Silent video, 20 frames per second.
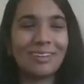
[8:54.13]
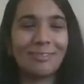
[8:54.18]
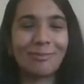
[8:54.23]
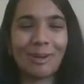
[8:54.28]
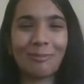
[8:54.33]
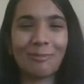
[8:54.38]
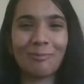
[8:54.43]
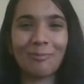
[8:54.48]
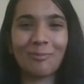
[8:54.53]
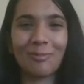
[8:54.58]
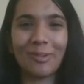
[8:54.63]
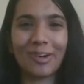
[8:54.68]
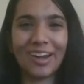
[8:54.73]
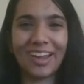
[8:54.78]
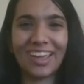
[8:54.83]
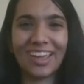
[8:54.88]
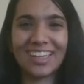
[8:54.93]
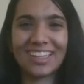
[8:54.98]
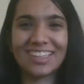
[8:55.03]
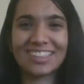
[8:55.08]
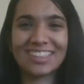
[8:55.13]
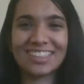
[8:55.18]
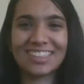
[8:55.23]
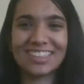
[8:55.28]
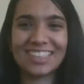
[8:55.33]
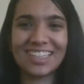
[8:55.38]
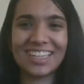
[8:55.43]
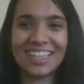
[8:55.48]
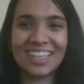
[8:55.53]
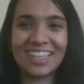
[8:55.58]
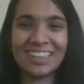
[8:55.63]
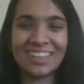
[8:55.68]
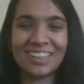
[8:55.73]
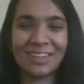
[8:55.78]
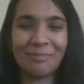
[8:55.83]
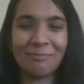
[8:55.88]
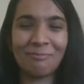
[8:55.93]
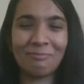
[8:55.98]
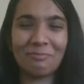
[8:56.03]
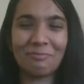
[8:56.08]
from what I can see,
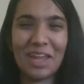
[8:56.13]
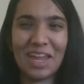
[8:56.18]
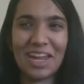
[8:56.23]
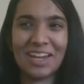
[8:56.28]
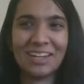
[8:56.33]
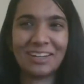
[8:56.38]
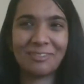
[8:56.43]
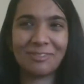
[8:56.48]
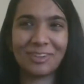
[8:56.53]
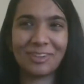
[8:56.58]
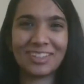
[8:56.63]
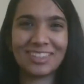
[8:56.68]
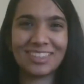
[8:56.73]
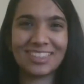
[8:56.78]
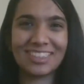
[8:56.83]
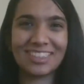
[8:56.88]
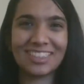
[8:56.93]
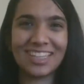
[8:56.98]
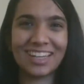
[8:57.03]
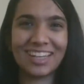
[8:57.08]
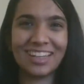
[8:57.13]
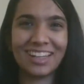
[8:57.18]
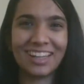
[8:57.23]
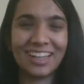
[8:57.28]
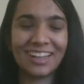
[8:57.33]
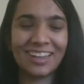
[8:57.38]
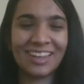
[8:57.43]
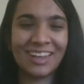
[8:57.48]
the main difference is that